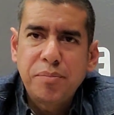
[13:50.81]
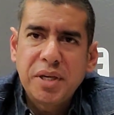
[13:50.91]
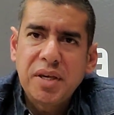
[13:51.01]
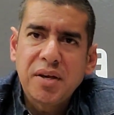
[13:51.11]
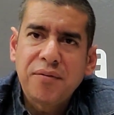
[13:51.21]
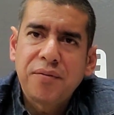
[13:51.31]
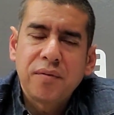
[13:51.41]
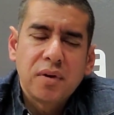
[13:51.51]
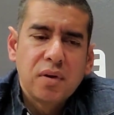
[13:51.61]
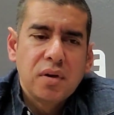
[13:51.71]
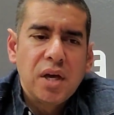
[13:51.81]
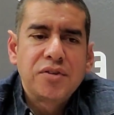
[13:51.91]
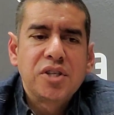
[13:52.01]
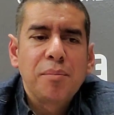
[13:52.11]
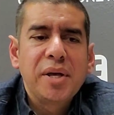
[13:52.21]
be if
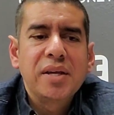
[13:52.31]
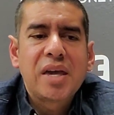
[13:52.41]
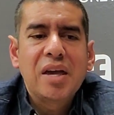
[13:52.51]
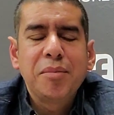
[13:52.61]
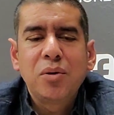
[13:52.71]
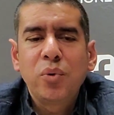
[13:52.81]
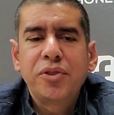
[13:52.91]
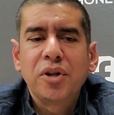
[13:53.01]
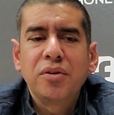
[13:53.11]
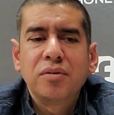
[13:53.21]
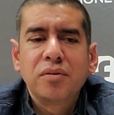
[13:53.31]
somebody came in with a